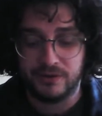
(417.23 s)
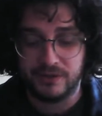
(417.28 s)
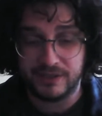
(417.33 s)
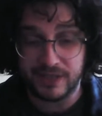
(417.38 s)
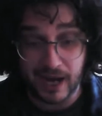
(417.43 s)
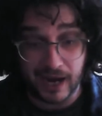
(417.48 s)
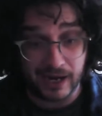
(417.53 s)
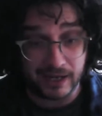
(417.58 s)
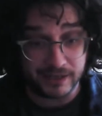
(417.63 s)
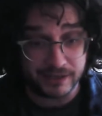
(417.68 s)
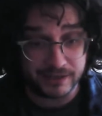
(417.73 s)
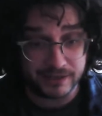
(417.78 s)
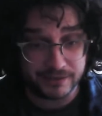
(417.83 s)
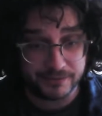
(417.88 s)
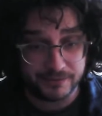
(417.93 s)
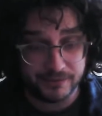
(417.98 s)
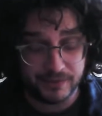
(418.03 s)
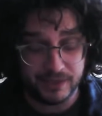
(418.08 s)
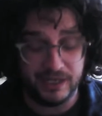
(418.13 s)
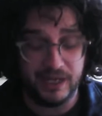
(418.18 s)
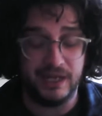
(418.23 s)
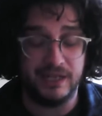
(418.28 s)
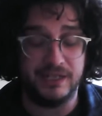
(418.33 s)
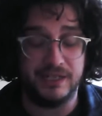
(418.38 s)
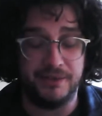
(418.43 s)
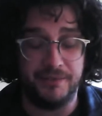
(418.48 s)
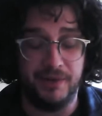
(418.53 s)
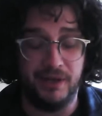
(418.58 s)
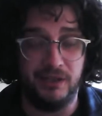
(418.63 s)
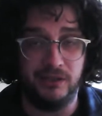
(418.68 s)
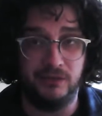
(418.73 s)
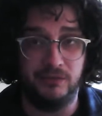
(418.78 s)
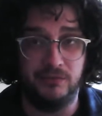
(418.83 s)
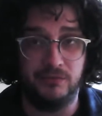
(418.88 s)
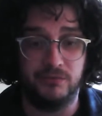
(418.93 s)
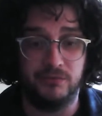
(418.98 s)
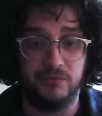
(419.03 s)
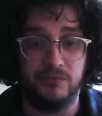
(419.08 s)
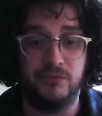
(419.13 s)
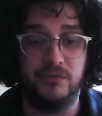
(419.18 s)
tags in HTML
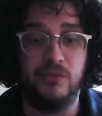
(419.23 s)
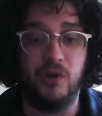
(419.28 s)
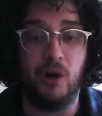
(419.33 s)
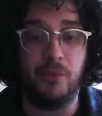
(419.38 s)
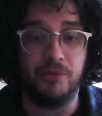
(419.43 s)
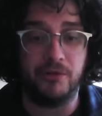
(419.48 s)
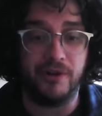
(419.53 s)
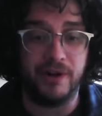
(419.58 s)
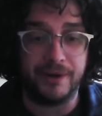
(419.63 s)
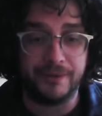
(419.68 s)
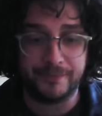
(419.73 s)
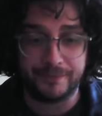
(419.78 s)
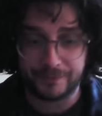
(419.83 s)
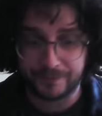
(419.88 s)
operate